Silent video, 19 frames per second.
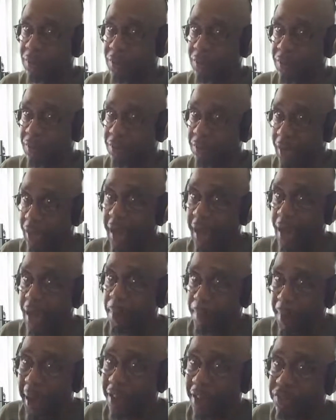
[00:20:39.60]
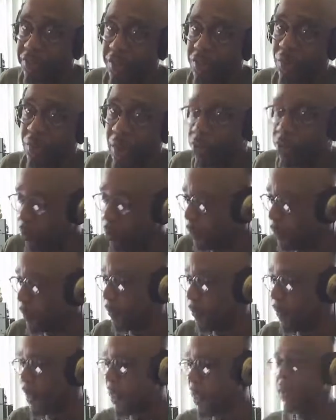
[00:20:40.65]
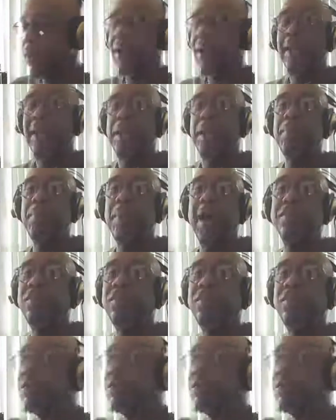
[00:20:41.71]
Yeah, boxing, that's what I do. I like boxing.